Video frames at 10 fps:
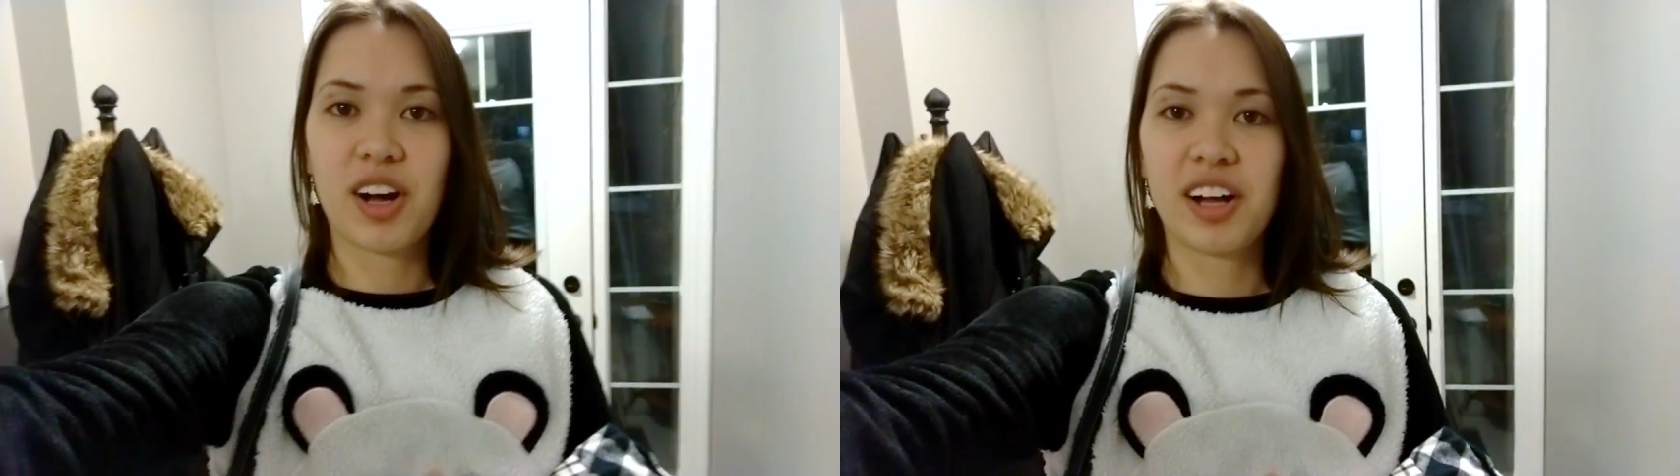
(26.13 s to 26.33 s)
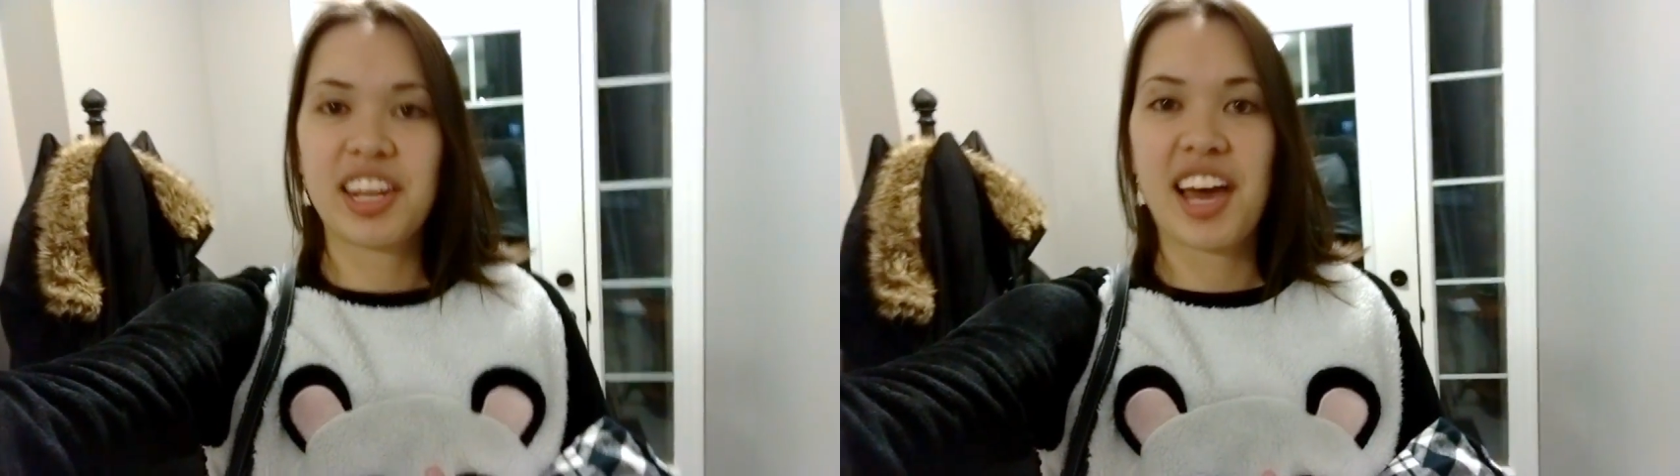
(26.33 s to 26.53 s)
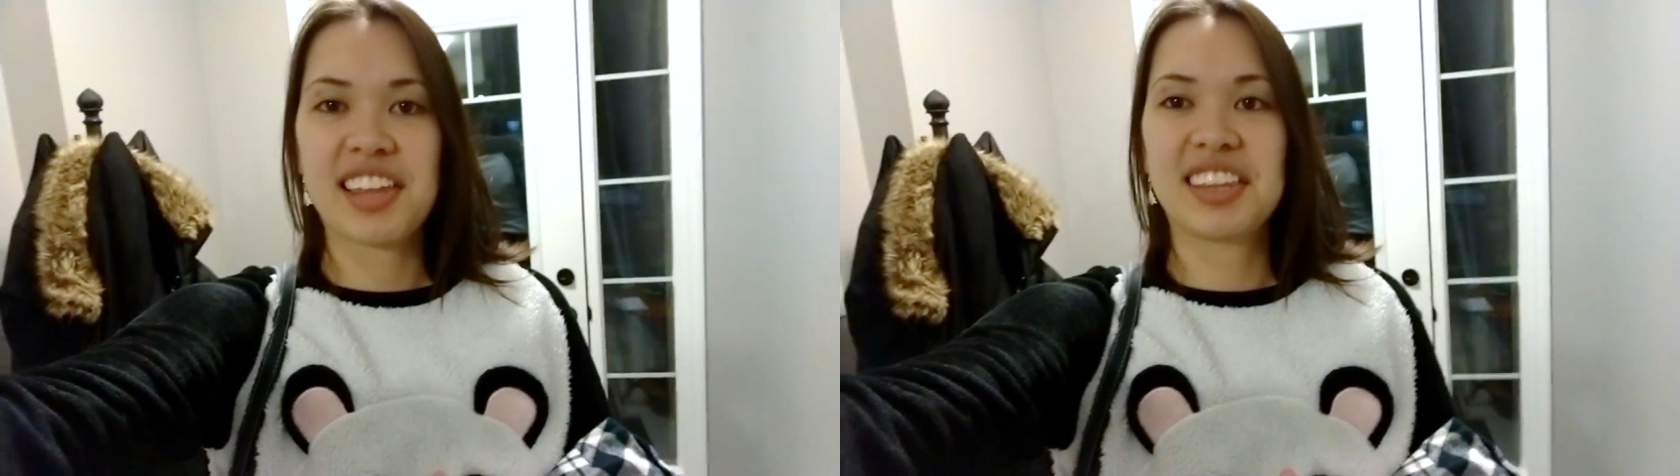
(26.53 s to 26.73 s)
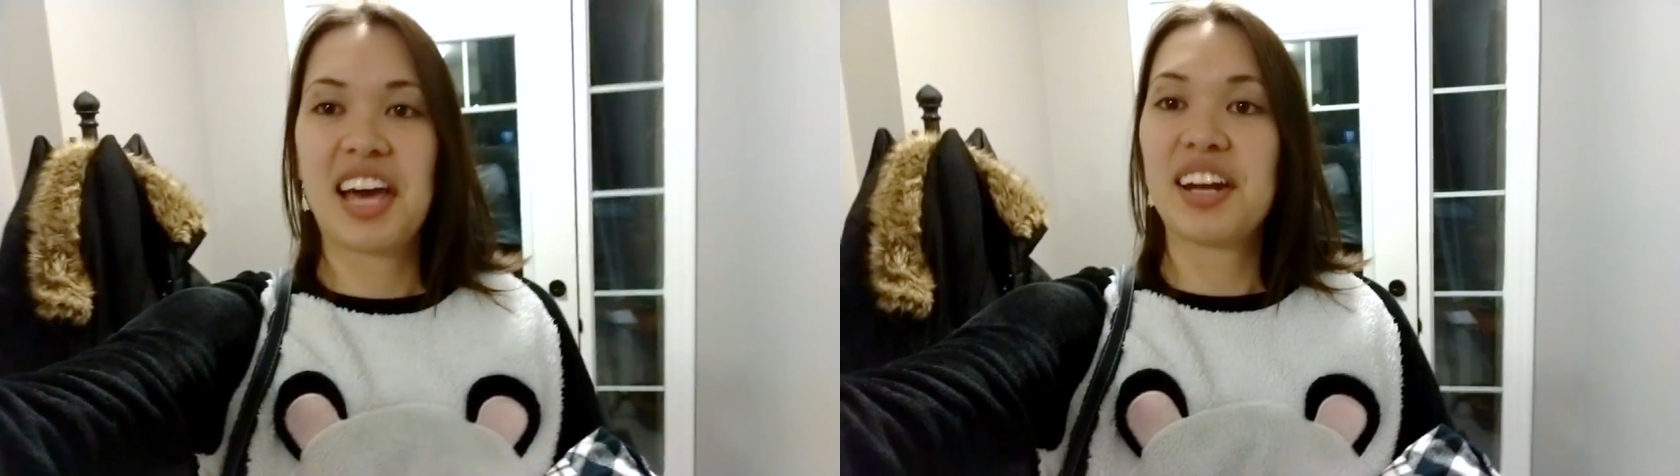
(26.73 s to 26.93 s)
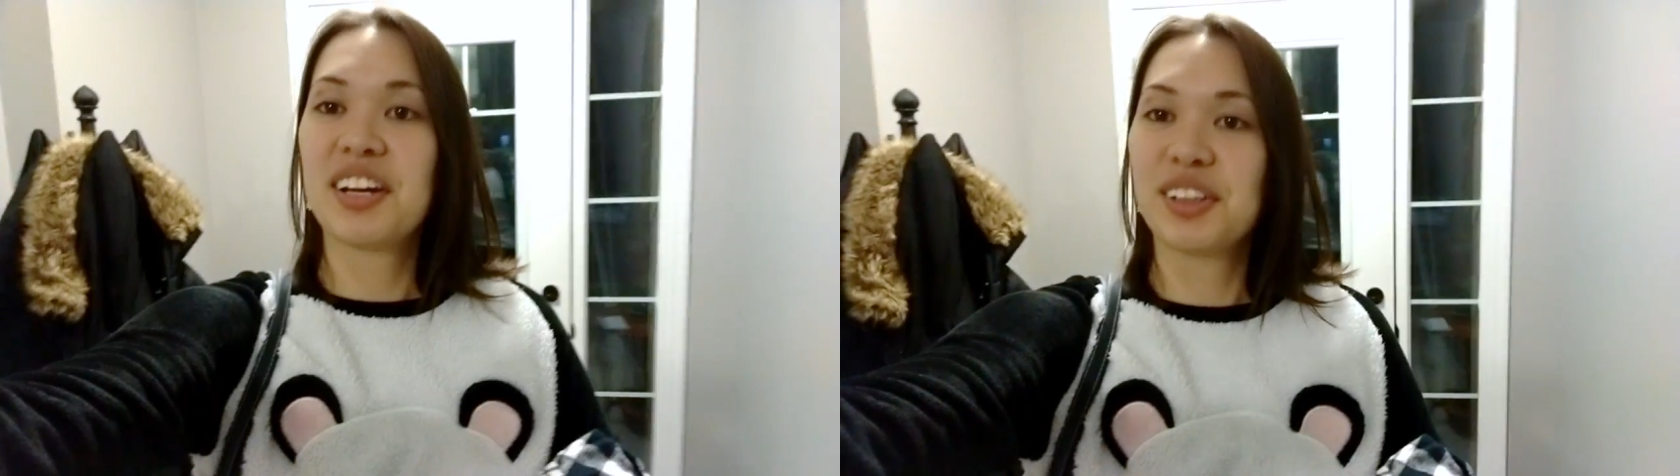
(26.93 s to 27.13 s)
called
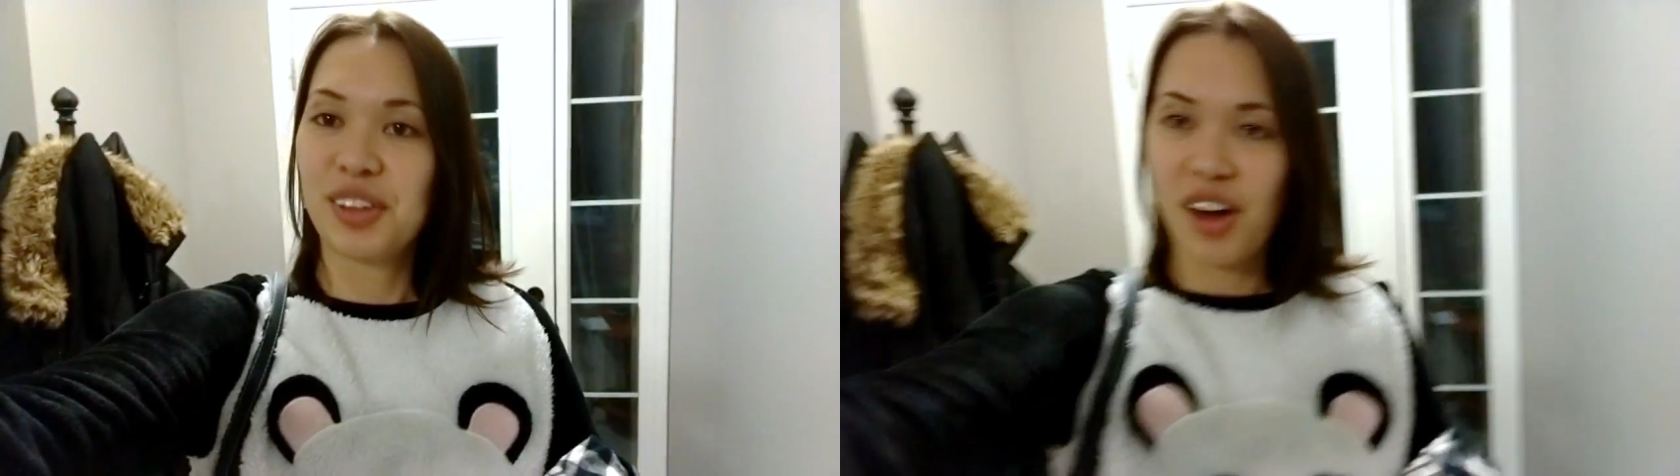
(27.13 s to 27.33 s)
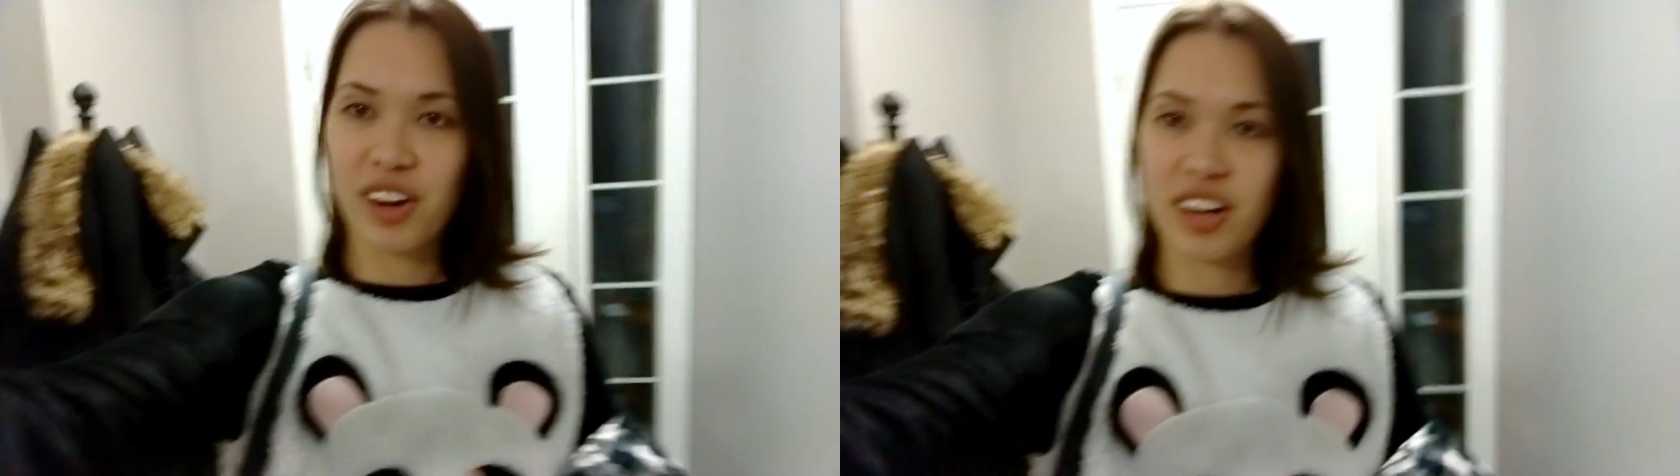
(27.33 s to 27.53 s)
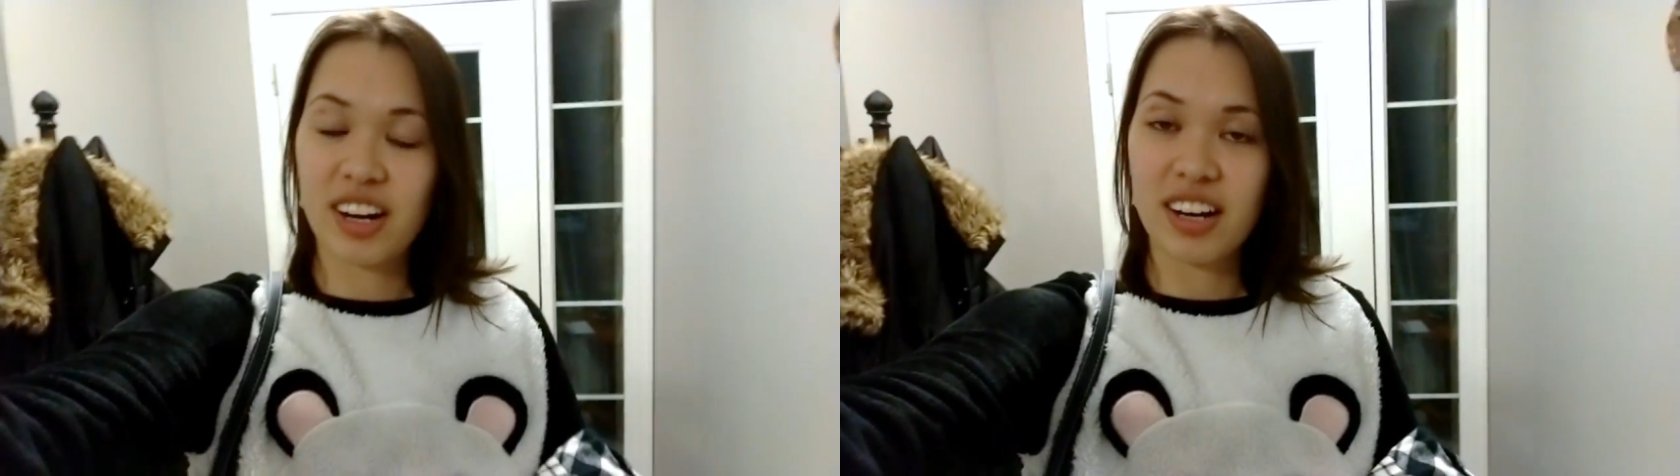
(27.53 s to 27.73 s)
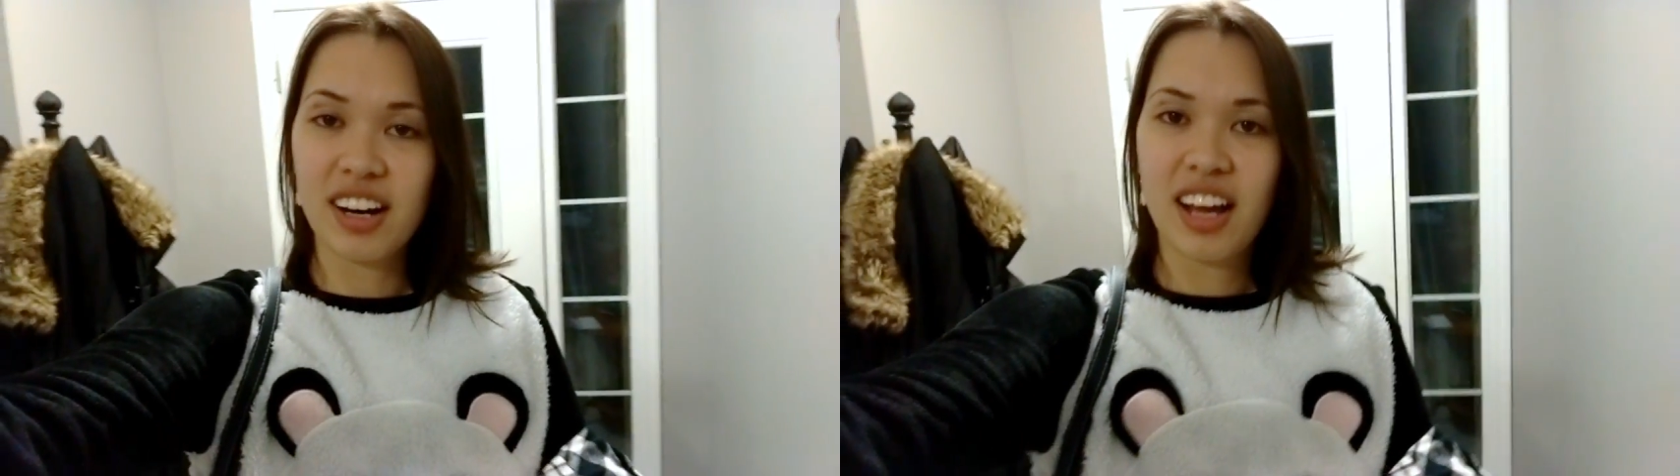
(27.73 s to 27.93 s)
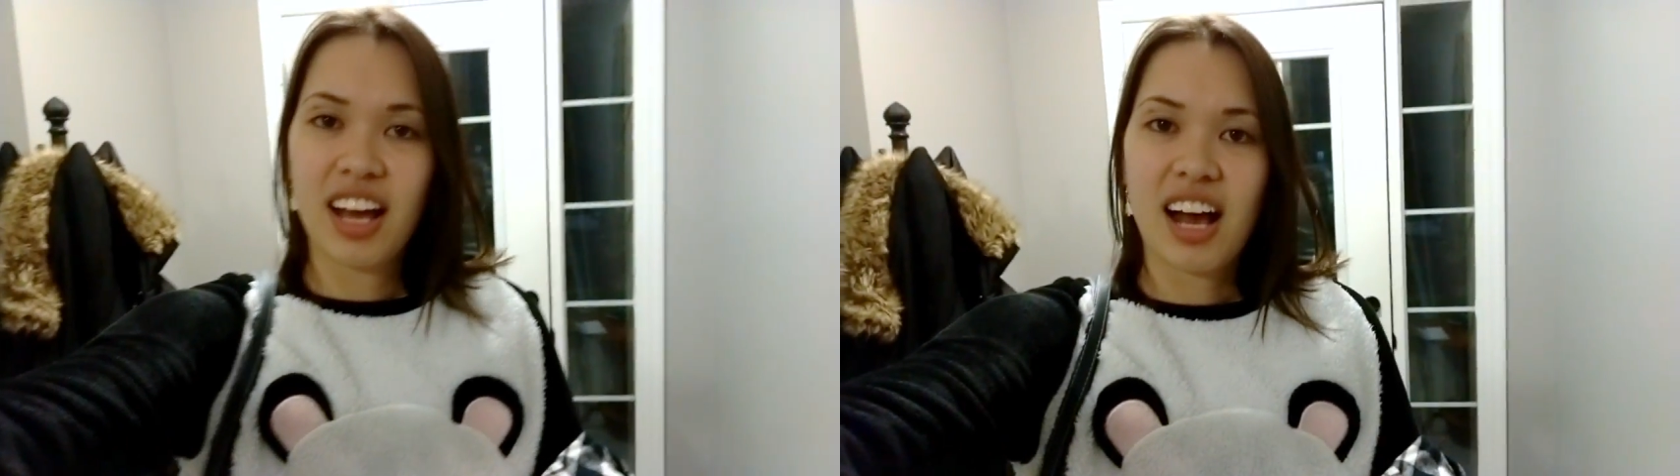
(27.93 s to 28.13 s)
Athletic Locker.